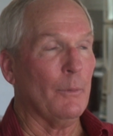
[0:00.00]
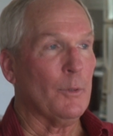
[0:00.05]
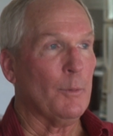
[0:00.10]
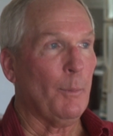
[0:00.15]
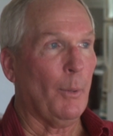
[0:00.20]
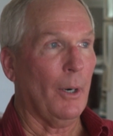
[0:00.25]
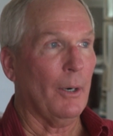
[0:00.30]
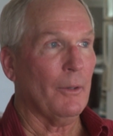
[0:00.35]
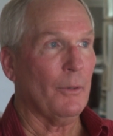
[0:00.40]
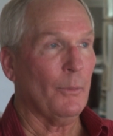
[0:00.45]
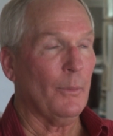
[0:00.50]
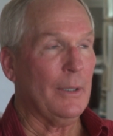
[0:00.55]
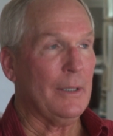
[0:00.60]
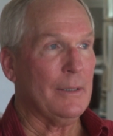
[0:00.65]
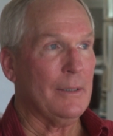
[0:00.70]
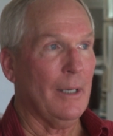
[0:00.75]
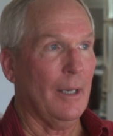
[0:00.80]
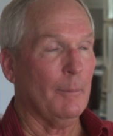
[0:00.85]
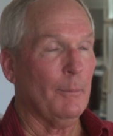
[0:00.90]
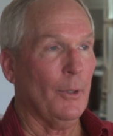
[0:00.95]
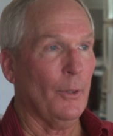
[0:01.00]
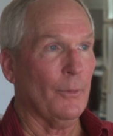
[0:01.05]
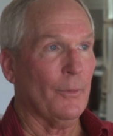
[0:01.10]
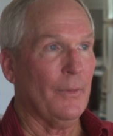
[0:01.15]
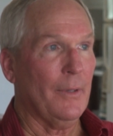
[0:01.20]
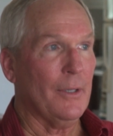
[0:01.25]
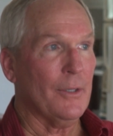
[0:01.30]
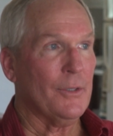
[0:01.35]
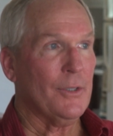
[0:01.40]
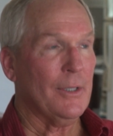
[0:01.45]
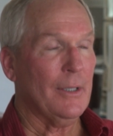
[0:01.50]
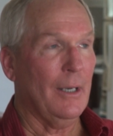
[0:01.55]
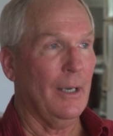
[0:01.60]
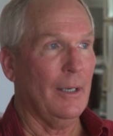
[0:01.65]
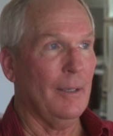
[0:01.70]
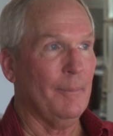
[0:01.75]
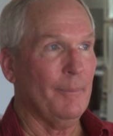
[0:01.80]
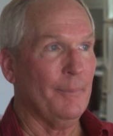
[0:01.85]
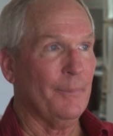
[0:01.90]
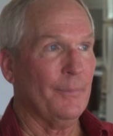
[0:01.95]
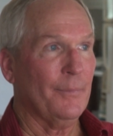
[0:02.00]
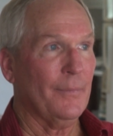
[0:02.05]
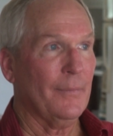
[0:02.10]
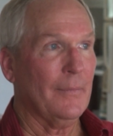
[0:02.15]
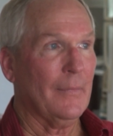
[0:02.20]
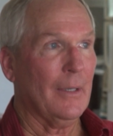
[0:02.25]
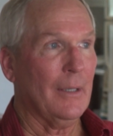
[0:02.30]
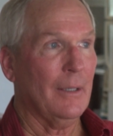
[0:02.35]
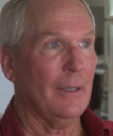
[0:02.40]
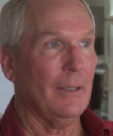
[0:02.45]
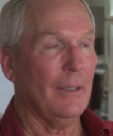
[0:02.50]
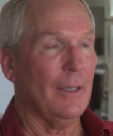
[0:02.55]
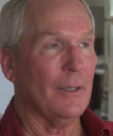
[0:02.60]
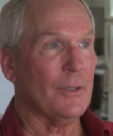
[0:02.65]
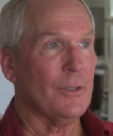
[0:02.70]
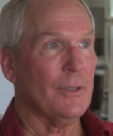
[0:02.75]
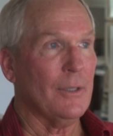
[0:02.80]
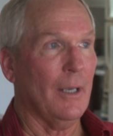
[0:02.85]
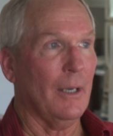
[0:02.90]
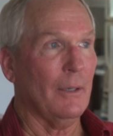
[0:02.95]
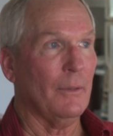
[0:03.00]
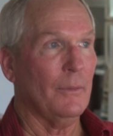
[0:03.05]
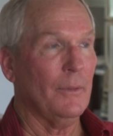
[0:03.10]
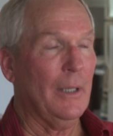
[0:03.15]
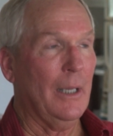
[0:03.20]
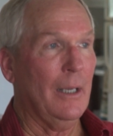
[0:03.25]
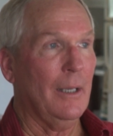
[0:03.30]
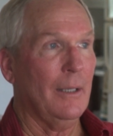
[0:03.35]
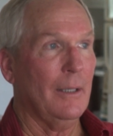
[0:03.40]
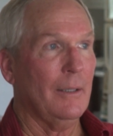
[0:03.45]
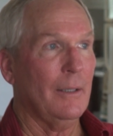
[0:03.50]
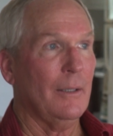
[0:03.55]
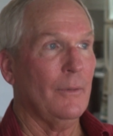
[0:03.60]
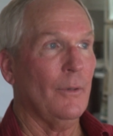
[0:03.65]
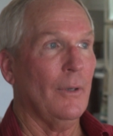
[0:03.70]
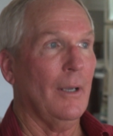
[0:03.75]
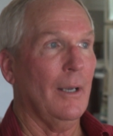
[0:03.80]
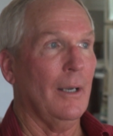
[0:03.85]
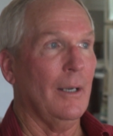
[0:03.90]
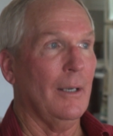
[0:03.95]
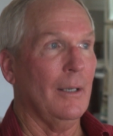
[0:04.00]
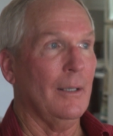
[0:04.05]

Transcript: was part of the reason I built this um, this uh, uh,